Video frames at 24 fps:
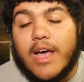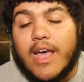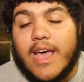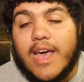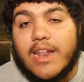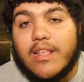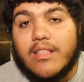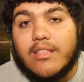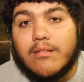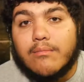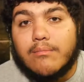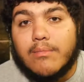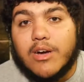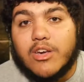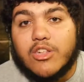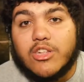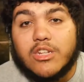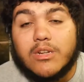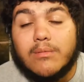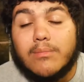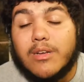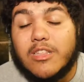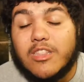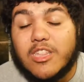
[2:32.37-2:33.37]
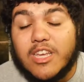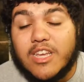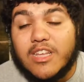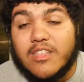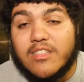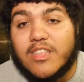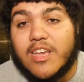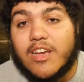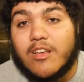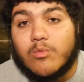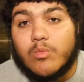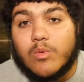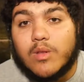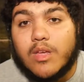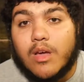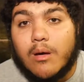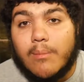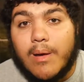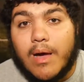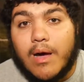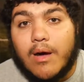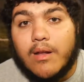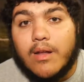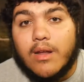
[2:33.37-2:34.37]
head into mush, and a bunch of insects would
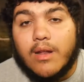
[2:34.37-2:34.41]
come out